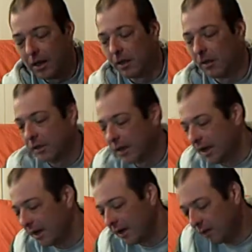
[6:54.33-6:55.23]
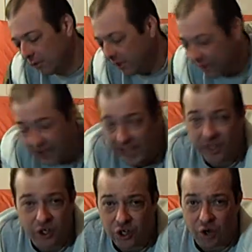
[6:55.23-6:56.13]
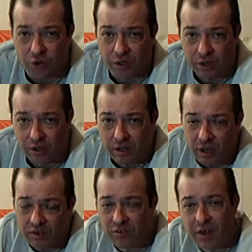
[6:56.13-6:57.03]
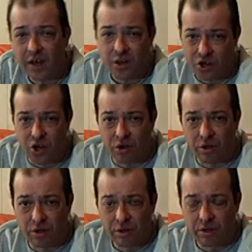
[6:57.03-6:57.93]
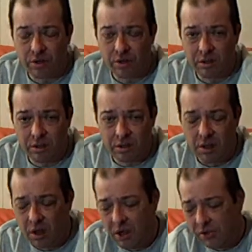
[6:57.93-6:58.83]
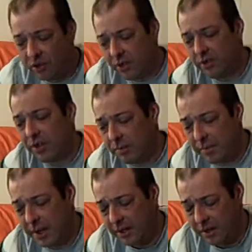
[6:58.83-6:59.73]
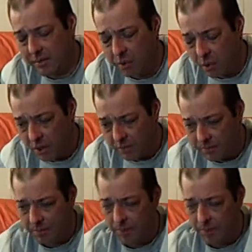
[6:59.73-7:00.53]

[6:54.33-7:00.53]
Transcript: Now, this ain't a joke. It's not a joke. So let's get back to the board.